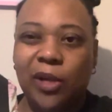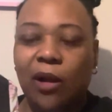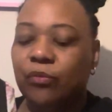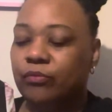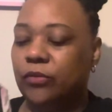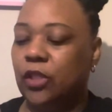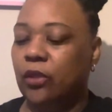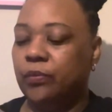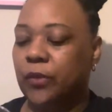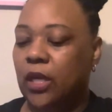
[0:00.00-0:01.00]
I, you
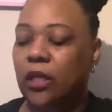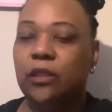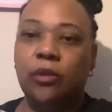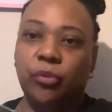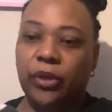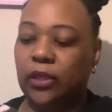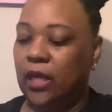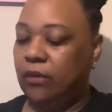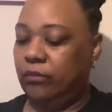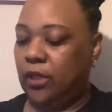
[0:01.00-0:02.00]
know, didn't bring
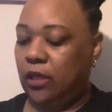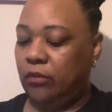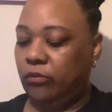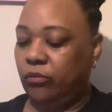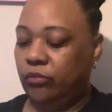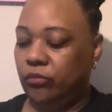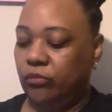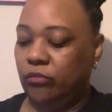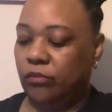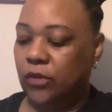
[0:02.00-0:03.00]
that
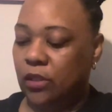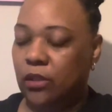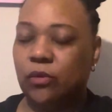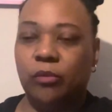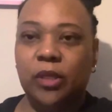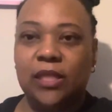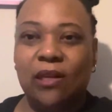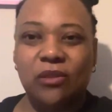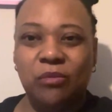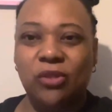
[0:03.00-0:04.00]
to this one because I
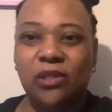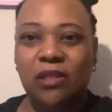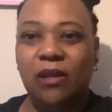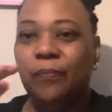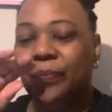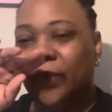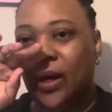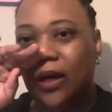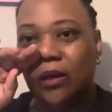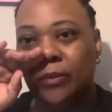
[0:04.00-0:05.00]
was mostly
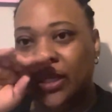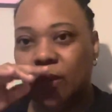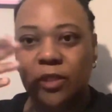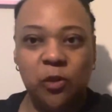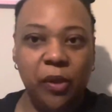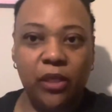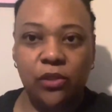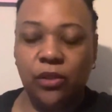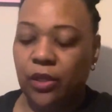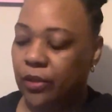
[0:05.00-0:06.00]
going to be speaking
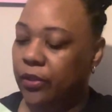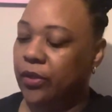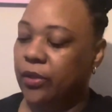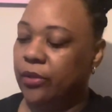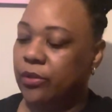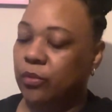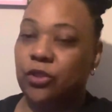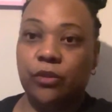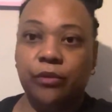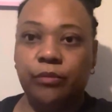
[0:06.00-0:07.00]
to younger girls,
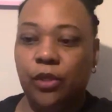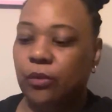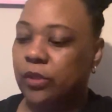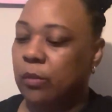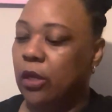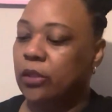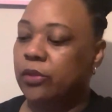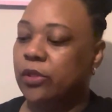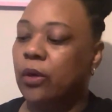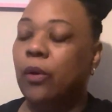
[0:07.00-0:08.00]
which are, you know, smaller.
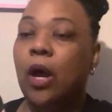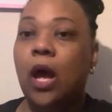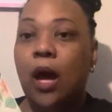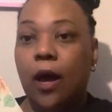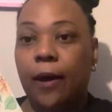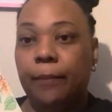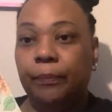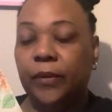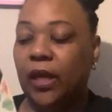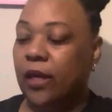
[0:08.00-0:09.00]
So
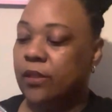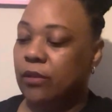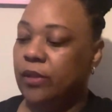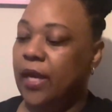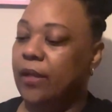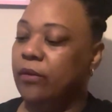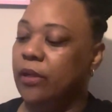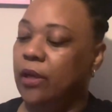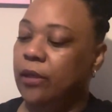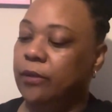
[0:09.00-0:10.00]
yeah, so that
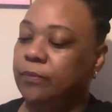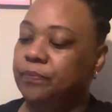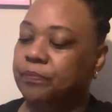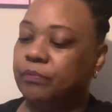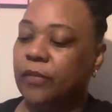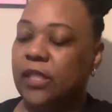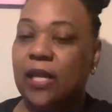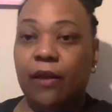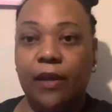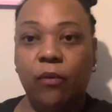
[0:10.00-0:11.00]
is
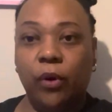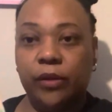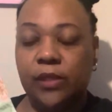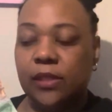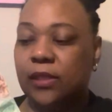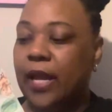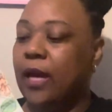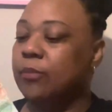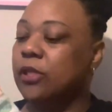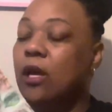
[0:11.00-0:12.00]
how that works. It
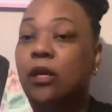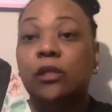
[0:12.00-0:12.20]
snaps.